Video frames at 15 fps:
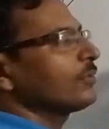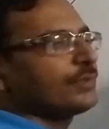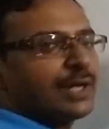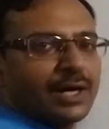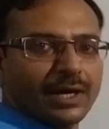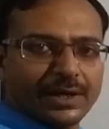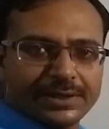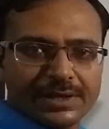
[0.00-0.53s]
of
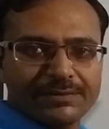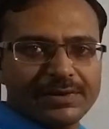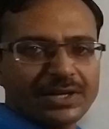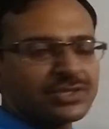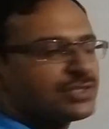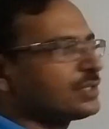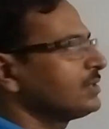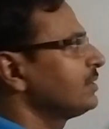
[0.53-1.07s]
the other
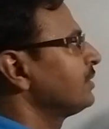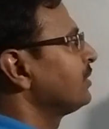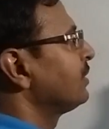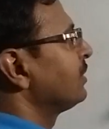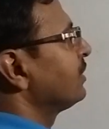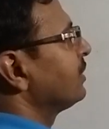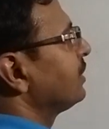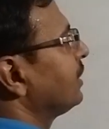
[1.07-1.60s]
fraction,
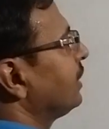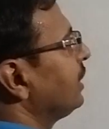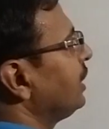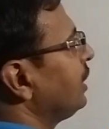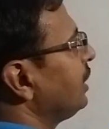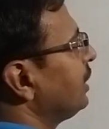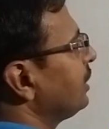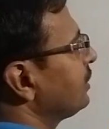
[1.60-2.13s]

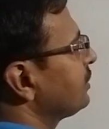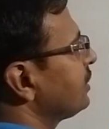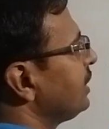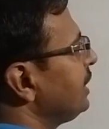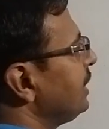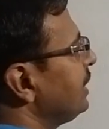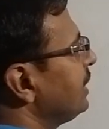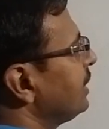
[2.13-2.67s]

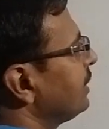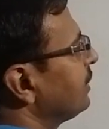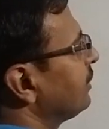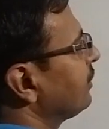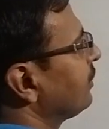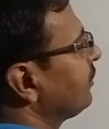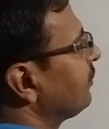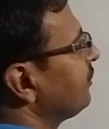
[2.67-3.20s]
3,
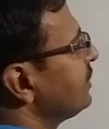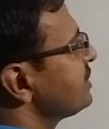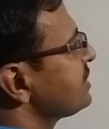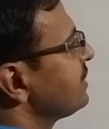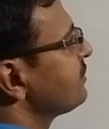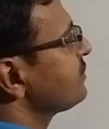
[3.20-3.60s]
which